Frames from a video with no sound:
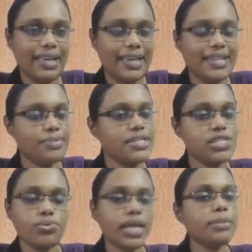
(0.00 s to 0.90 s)

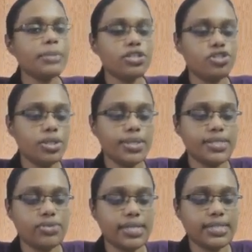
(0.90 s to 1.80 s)
Anyways, you can mention your
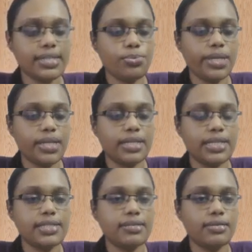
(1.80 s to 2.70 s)
strengths and weakness.